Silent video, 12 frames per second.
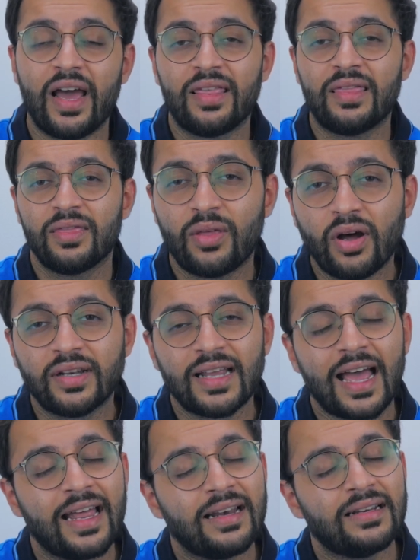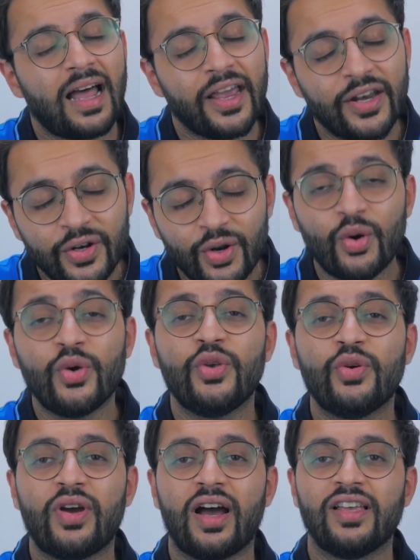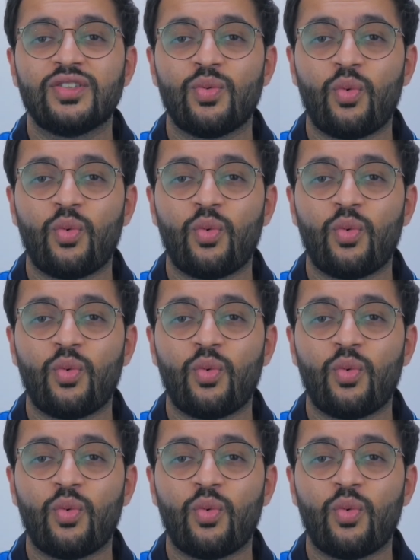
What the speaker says: I thought, and I know you guys